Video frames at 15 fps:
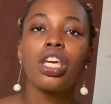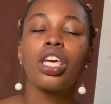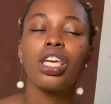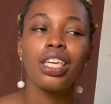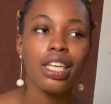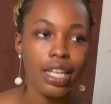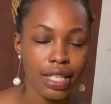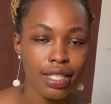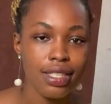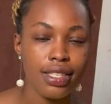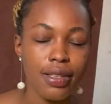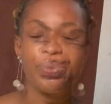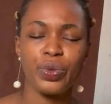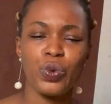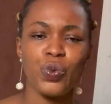
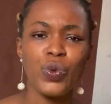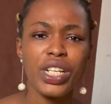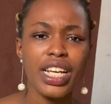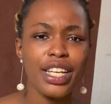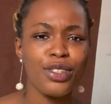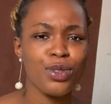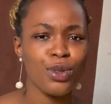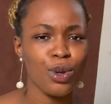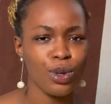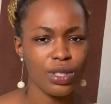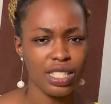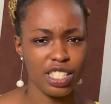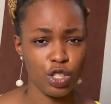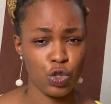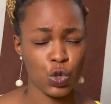Yes, when I saw
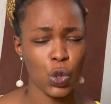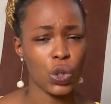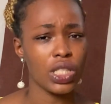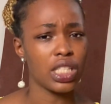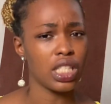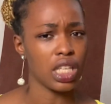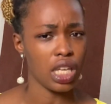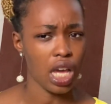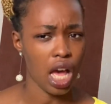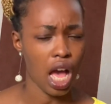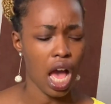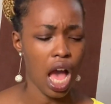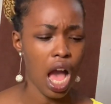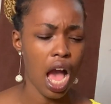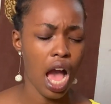the third layer,
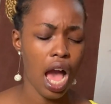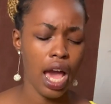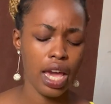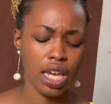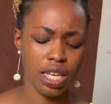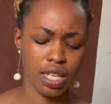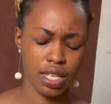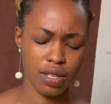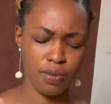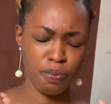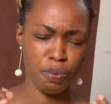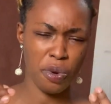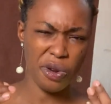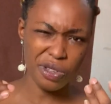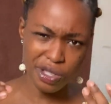I
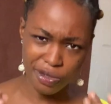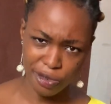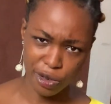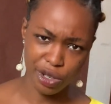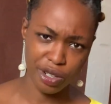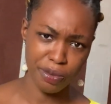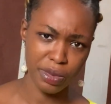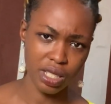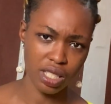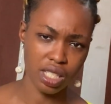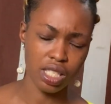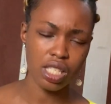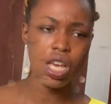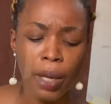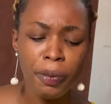paused for a
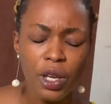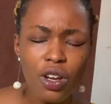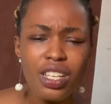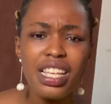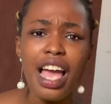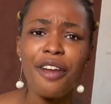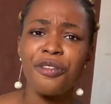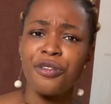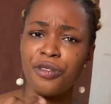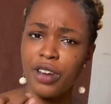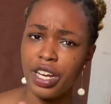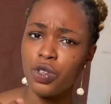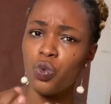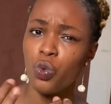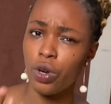minute because I've
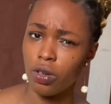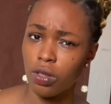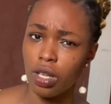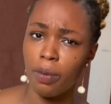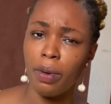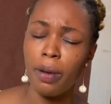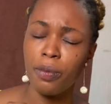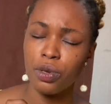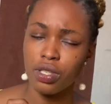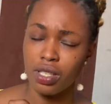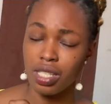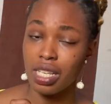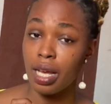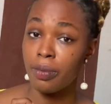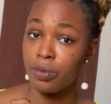read well about
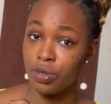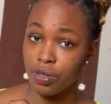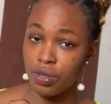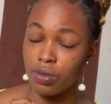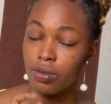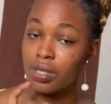masseter muscle.